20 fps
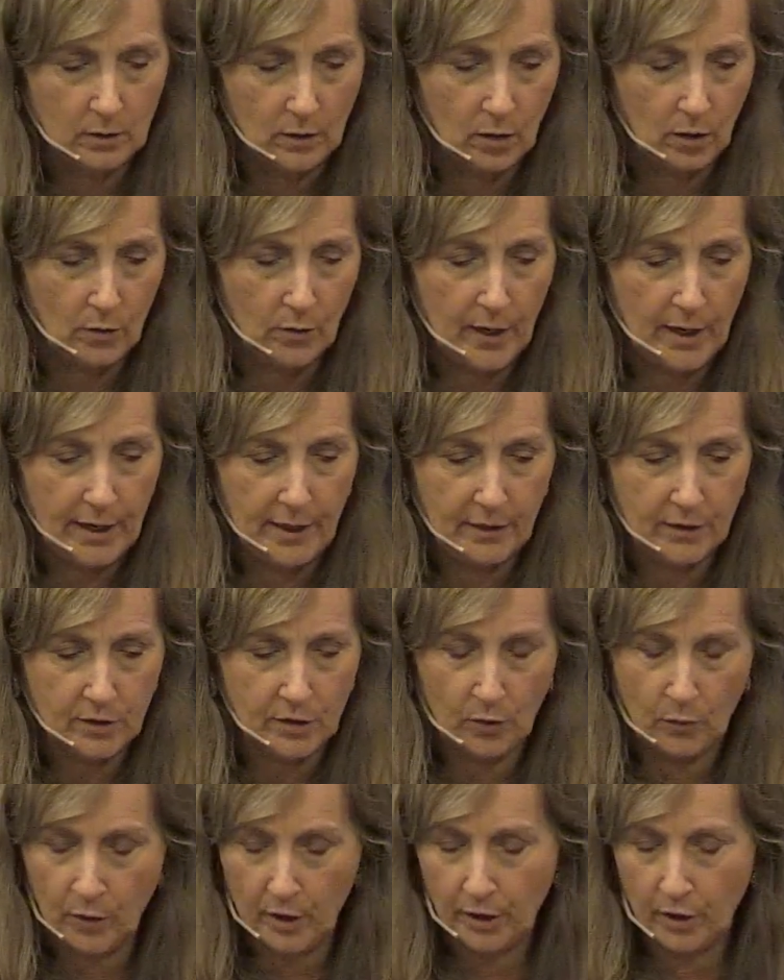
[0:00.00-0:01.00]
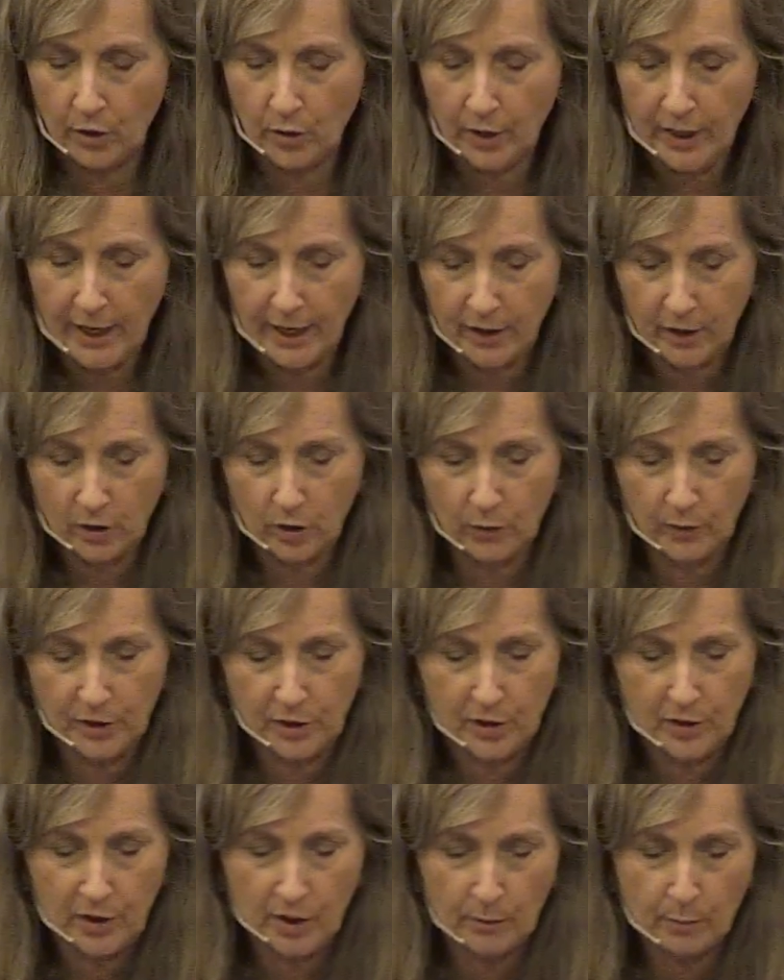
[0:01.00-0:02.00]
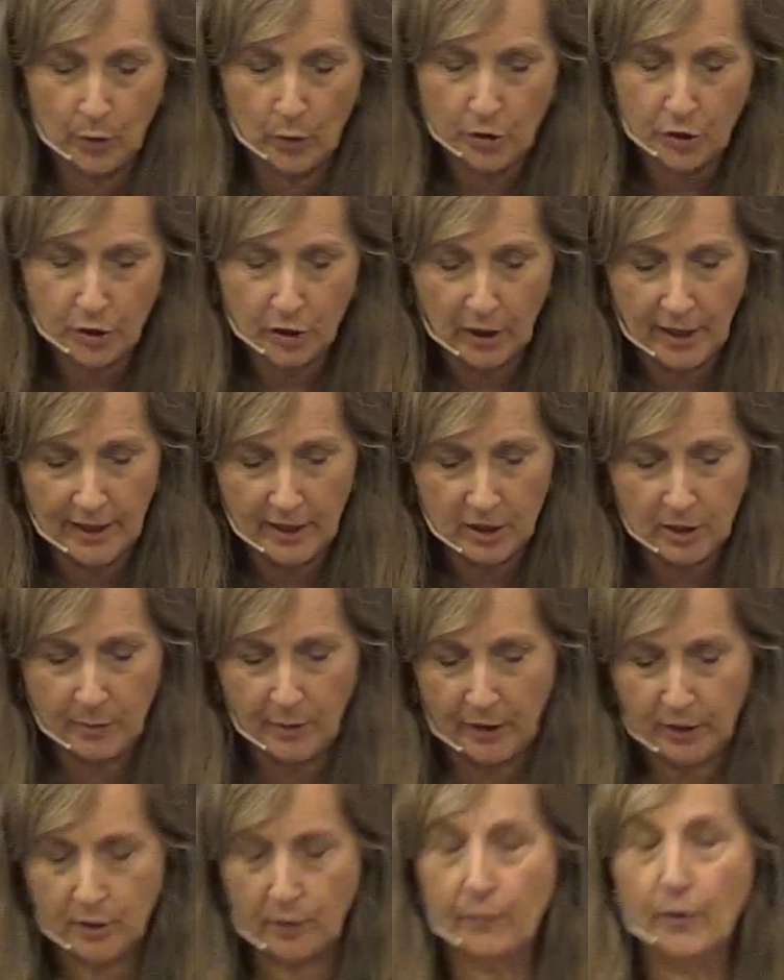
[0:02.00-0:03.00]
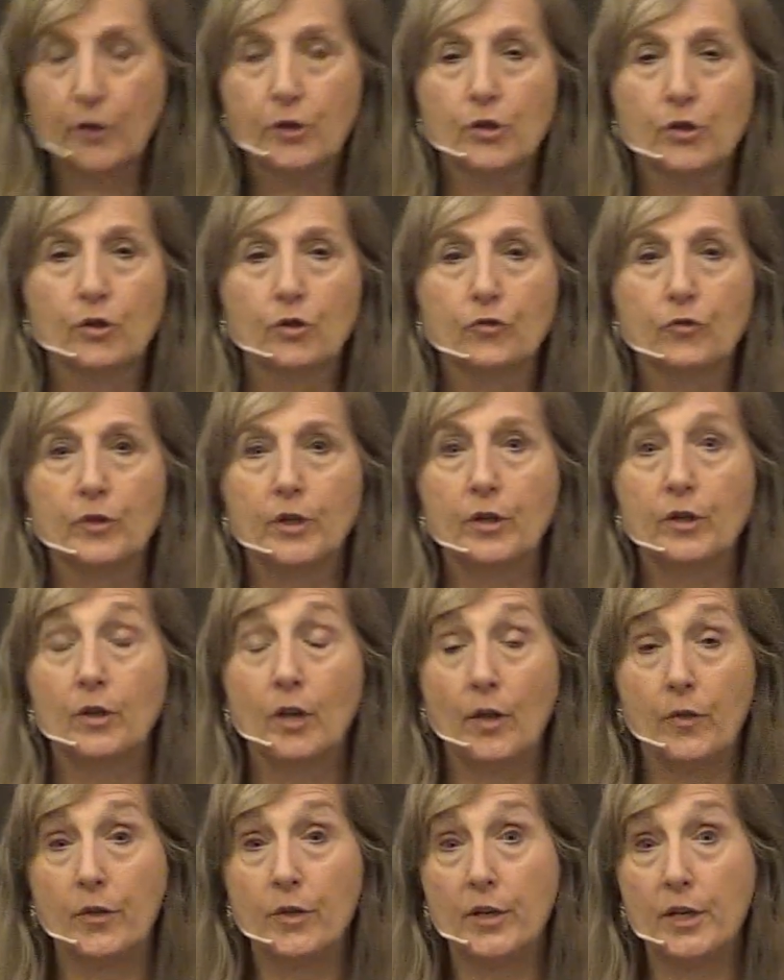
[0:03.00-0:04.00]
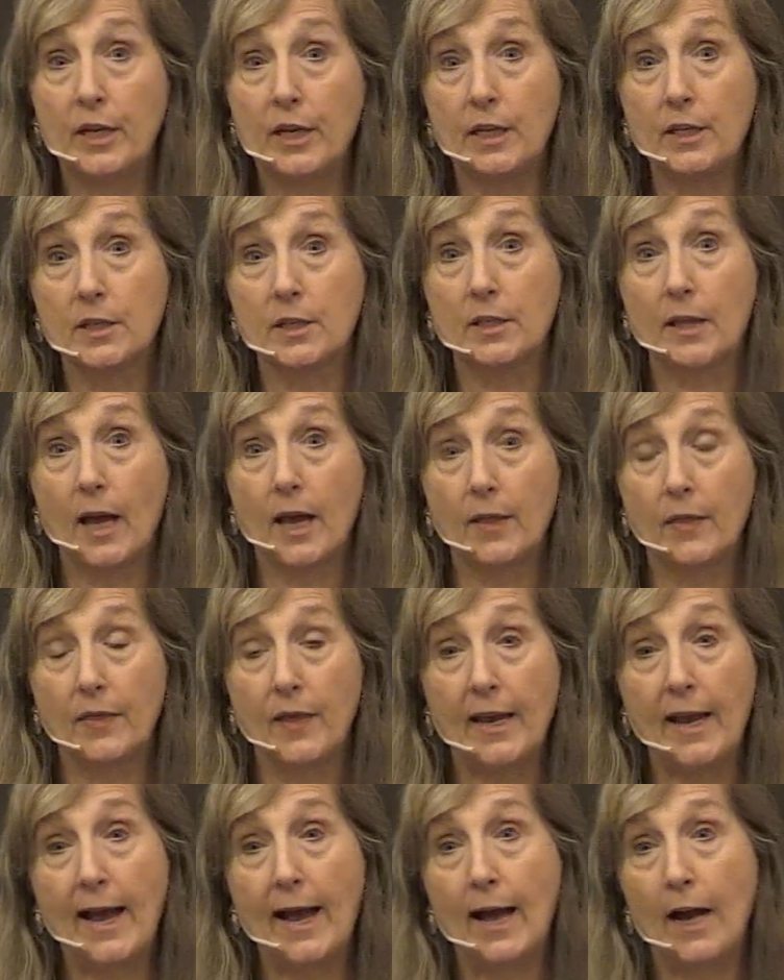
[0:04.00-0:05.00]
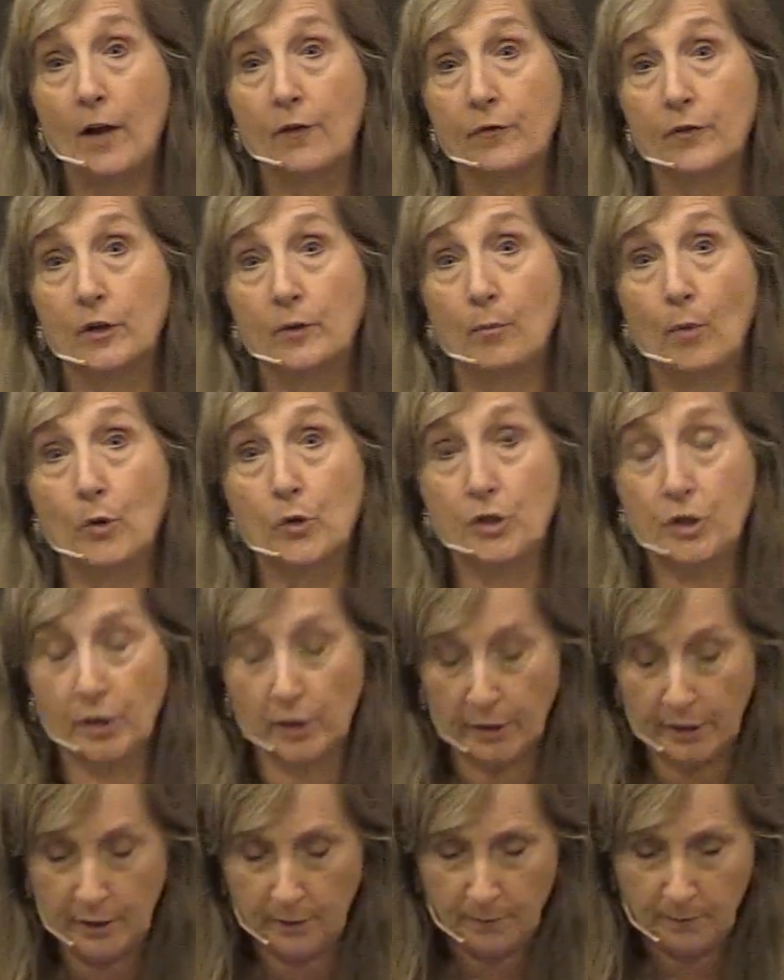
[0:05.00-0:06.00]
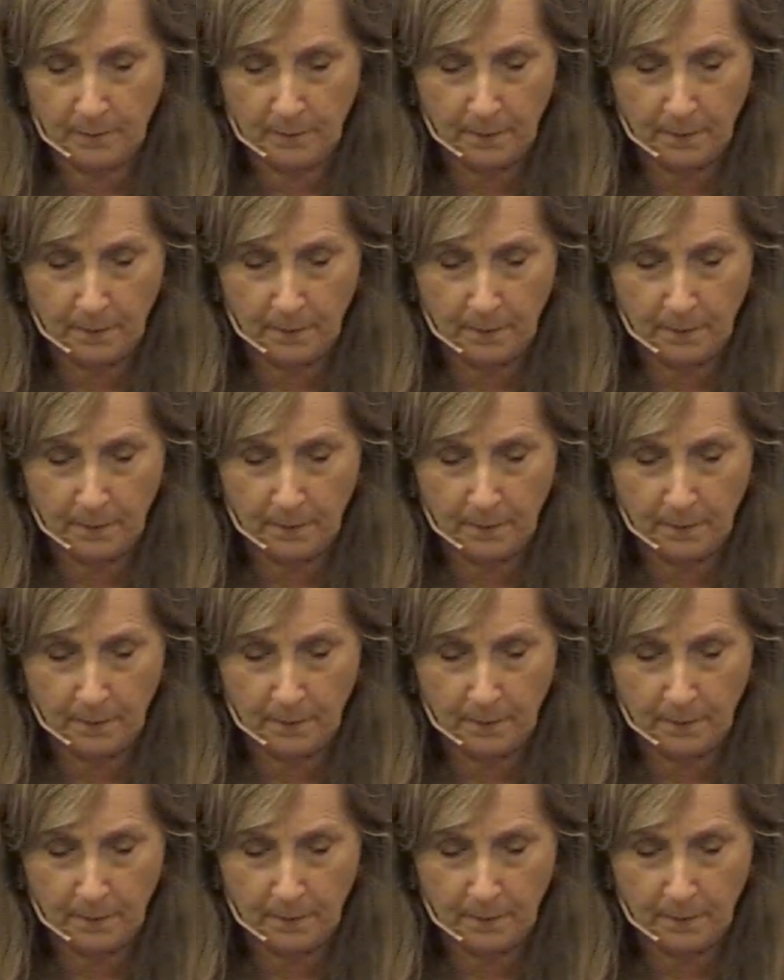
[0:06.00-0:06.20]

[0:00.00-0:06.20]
All right, so we're going to go ahead and go into the emotional aspect of our children and the needs that they have emotionally.